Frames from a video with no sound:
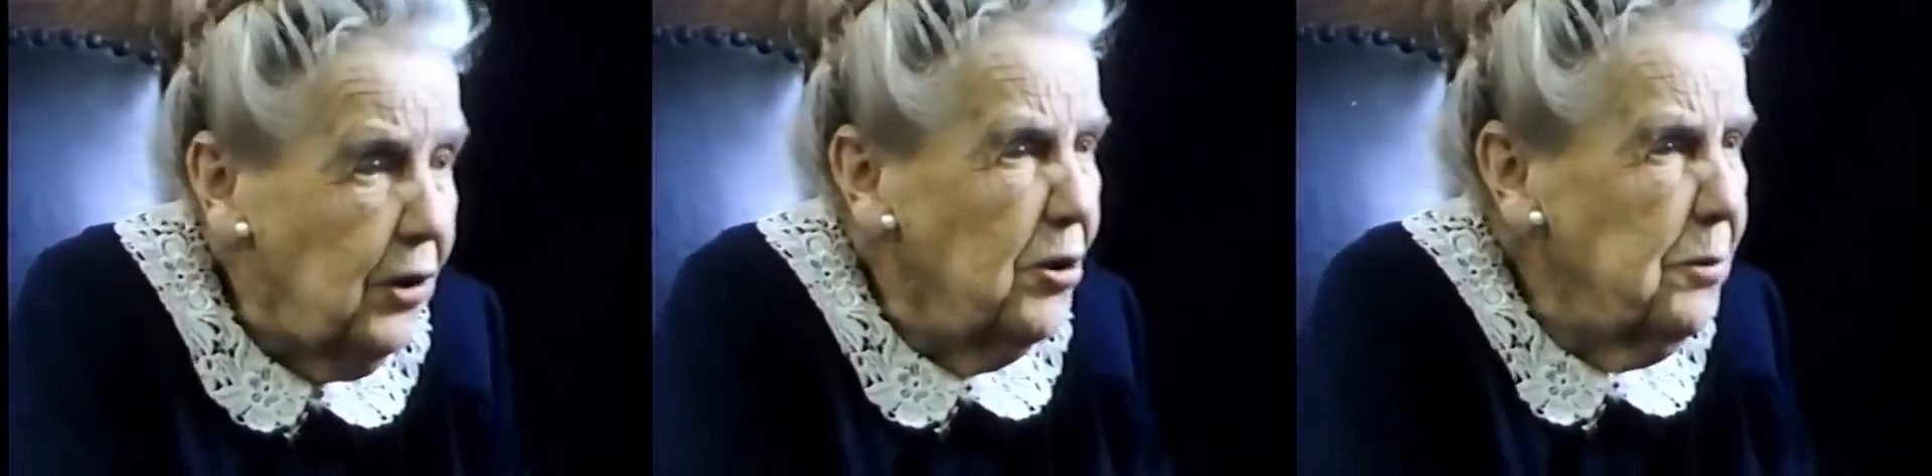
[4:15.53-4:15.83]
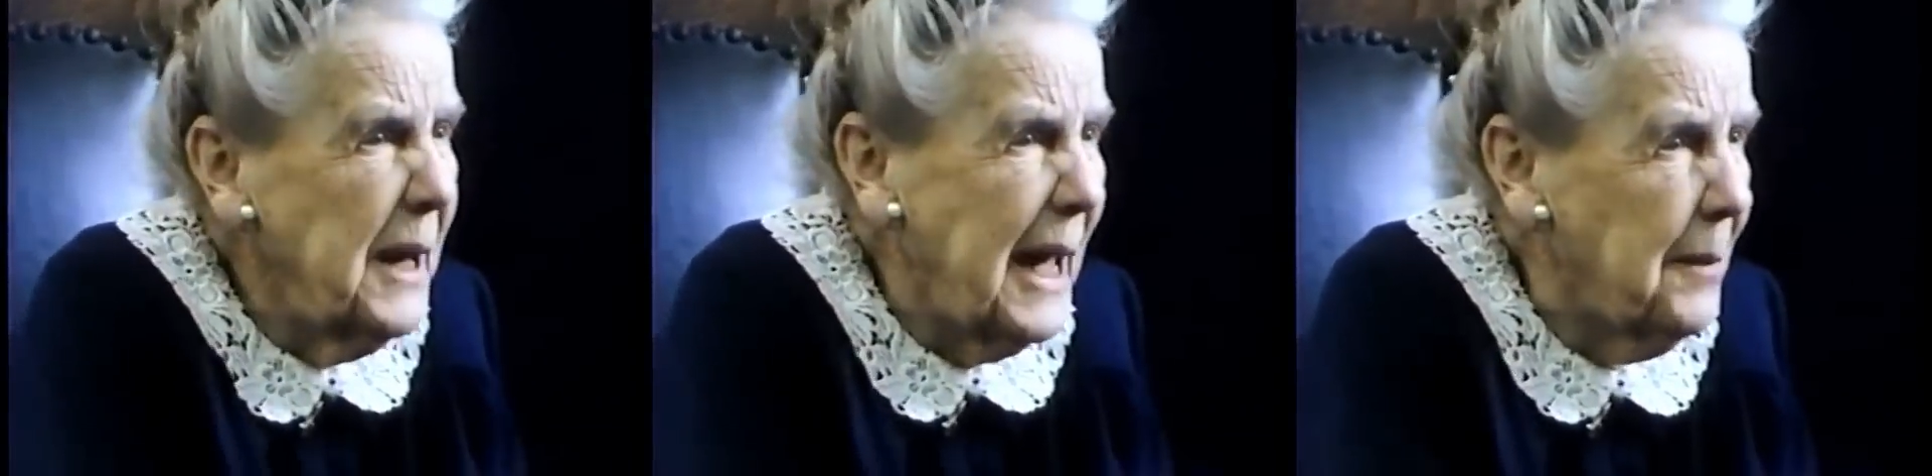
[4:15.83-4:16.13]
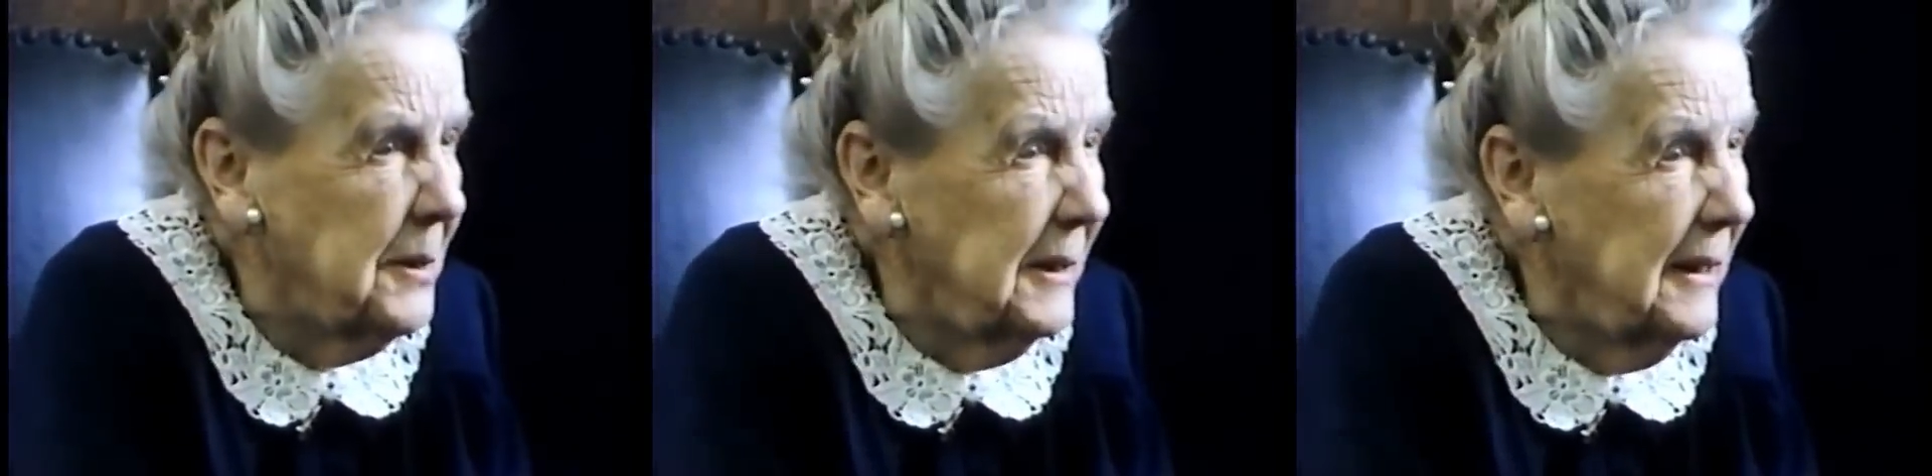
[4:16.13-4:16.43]
Oh,
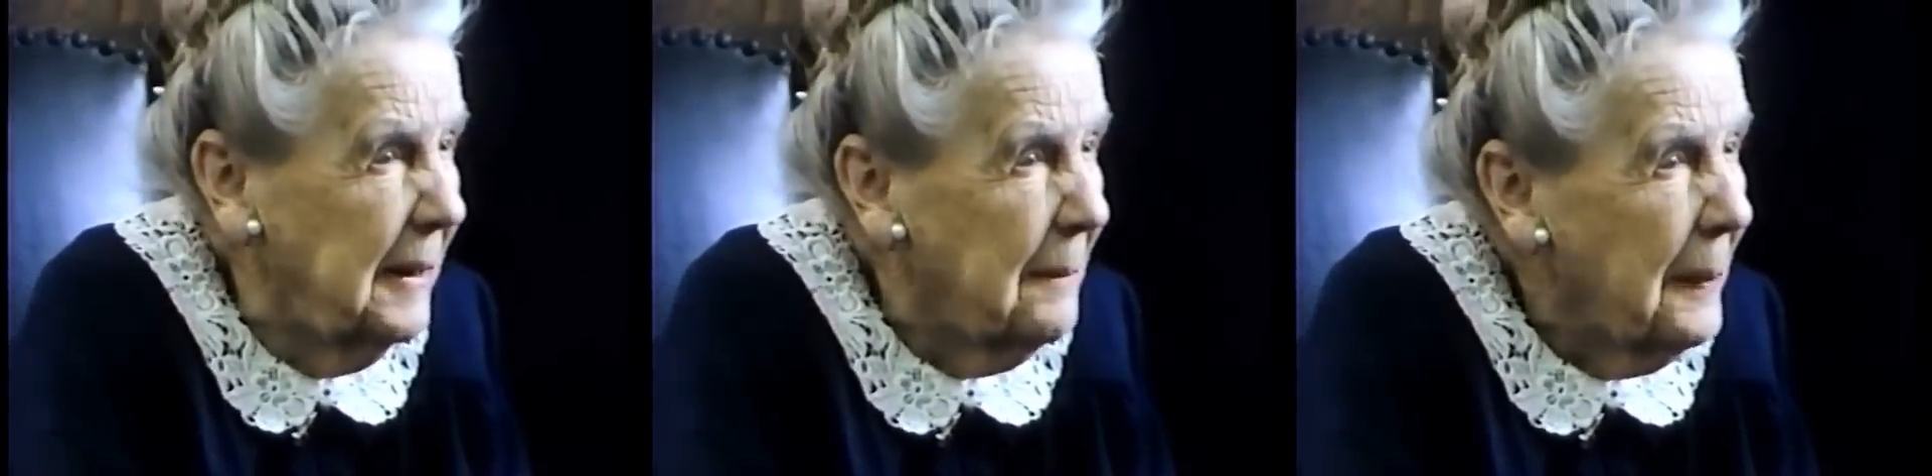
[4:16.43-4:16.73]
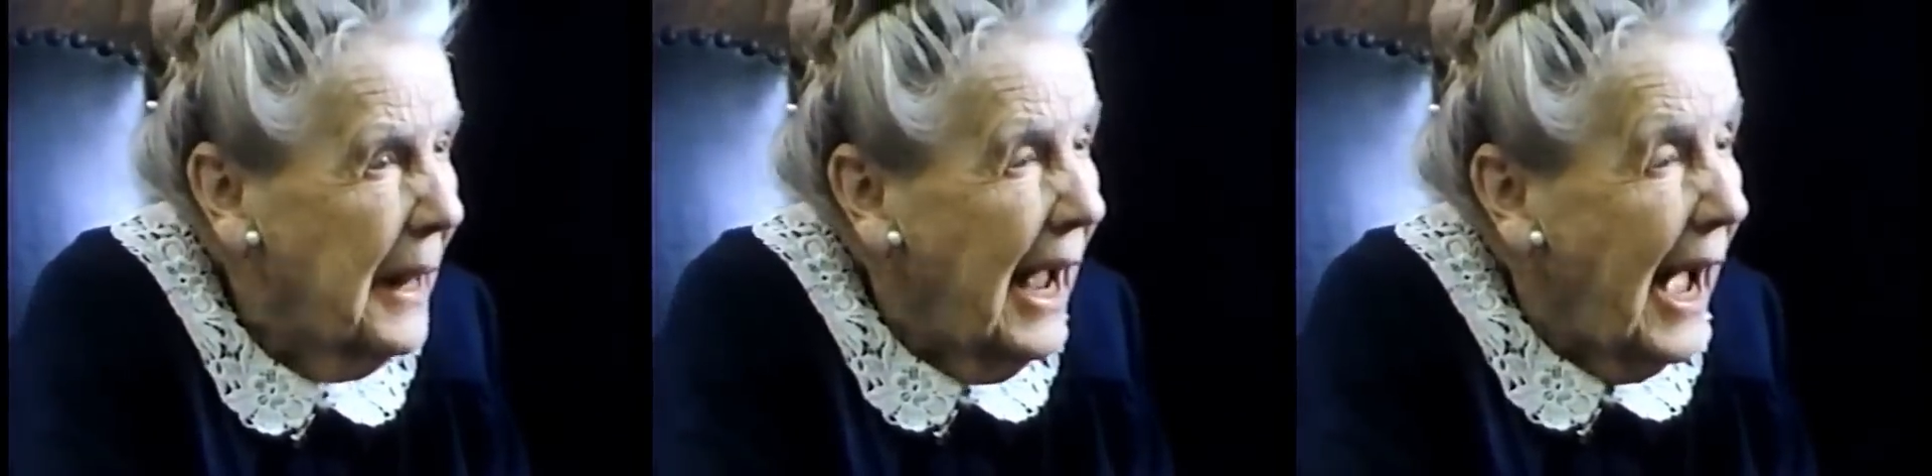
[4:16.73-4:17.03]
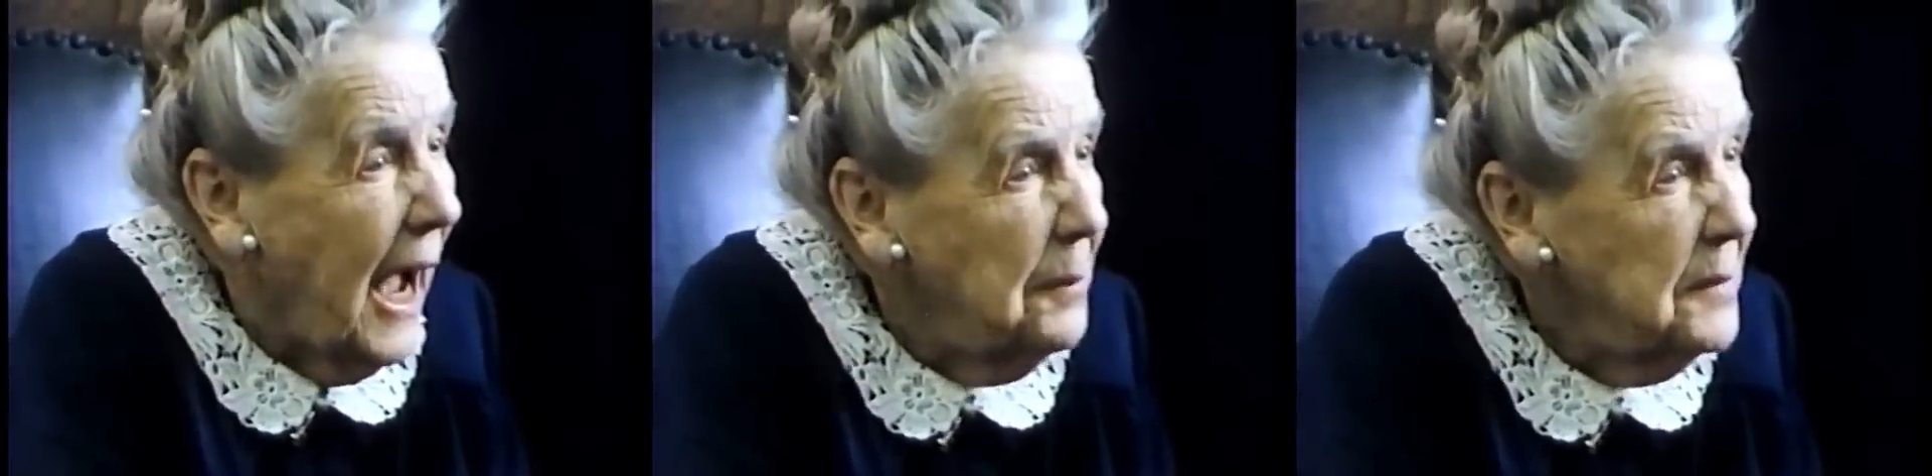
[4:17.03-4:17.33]
Pappy,
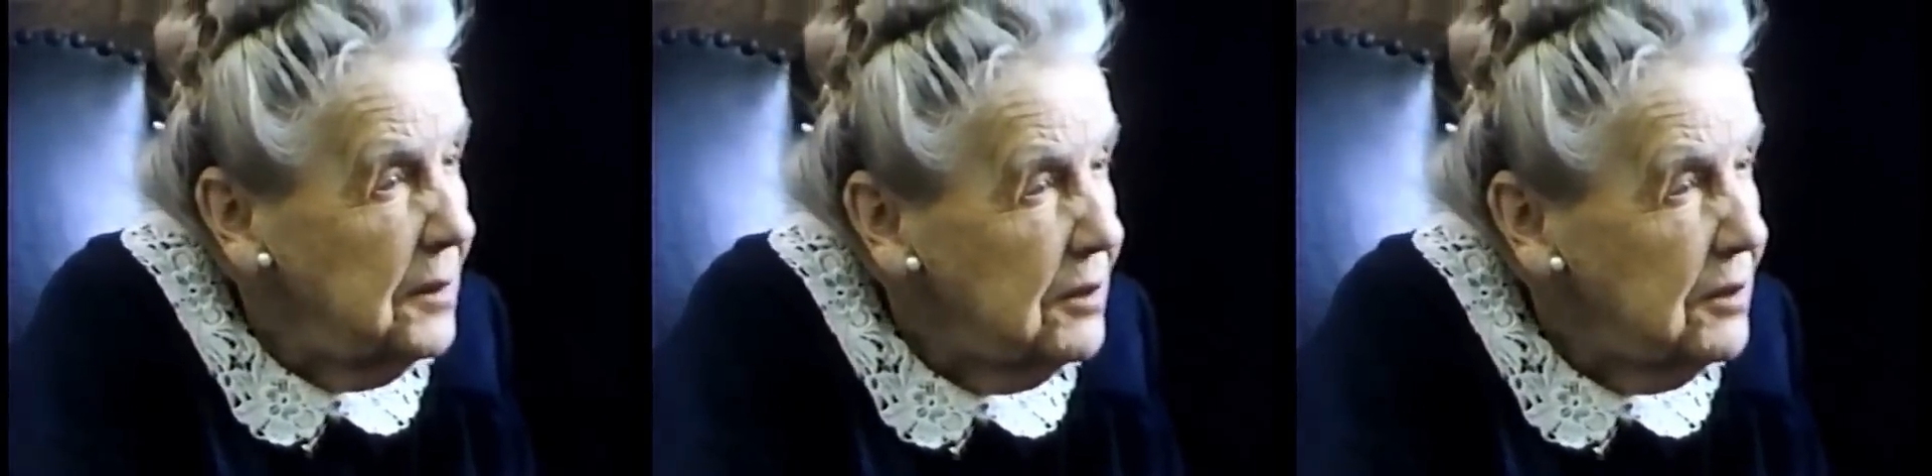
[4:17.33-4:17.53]
I mean,